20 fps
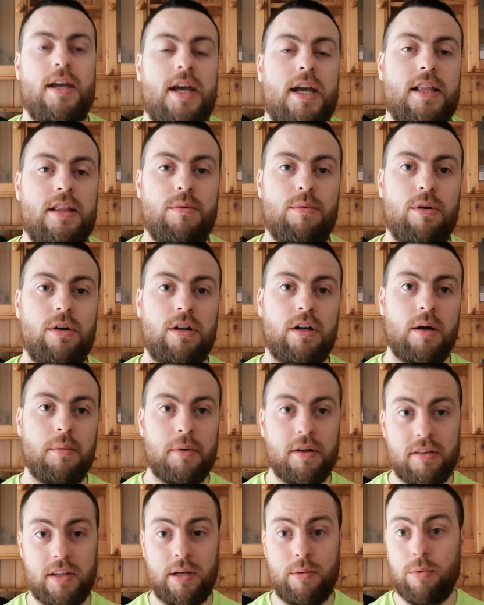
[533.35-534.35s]
in the World Cup,
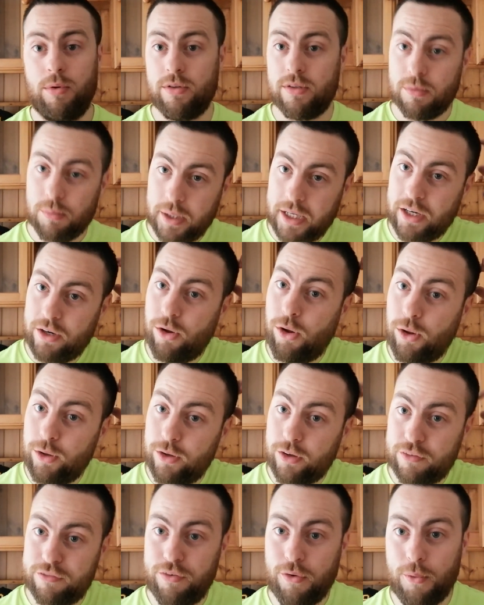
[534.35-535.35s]
and I think one that we can all
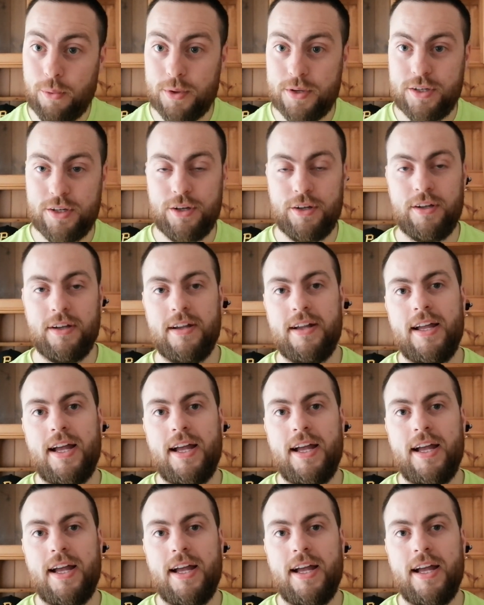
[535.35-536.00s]
look forward to.